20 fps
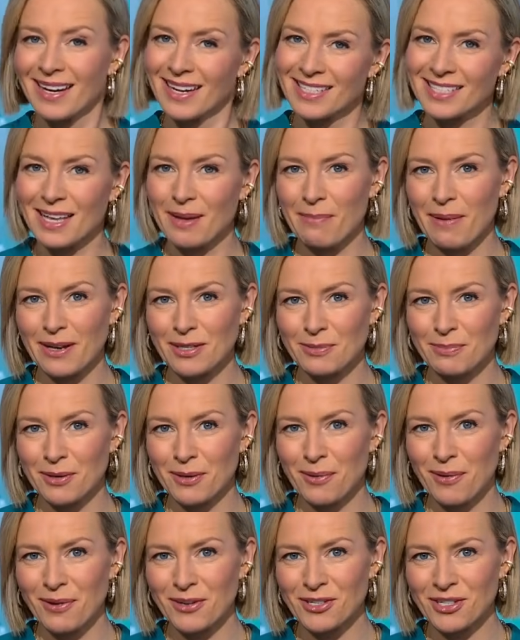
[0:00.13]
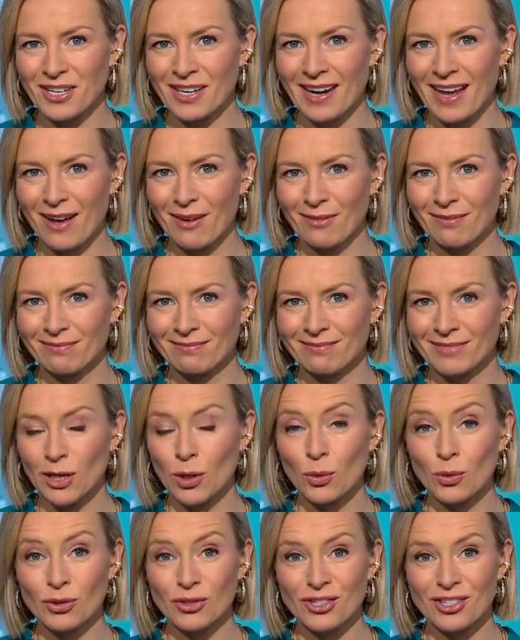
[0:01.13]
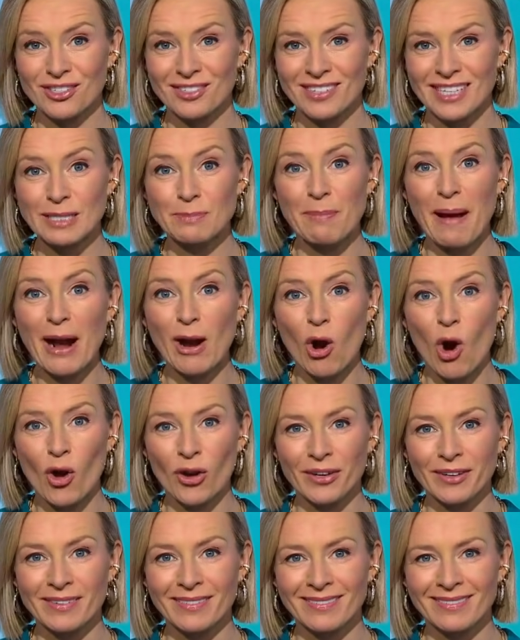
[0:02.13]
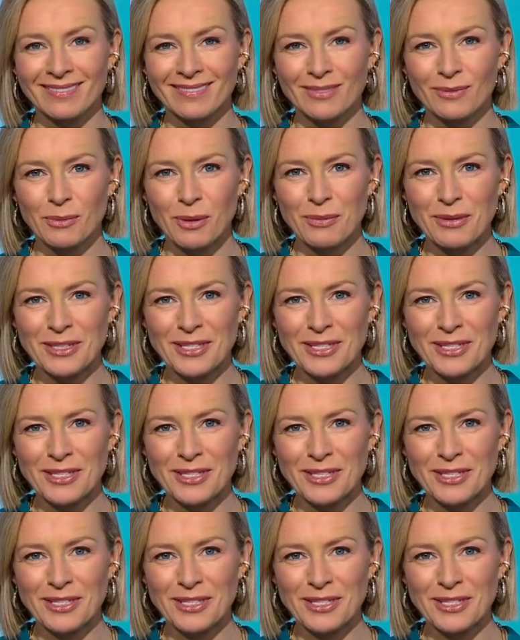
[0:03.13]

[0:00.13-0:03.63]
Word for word: Let's get back to Blue Origin now. The launch is back on. We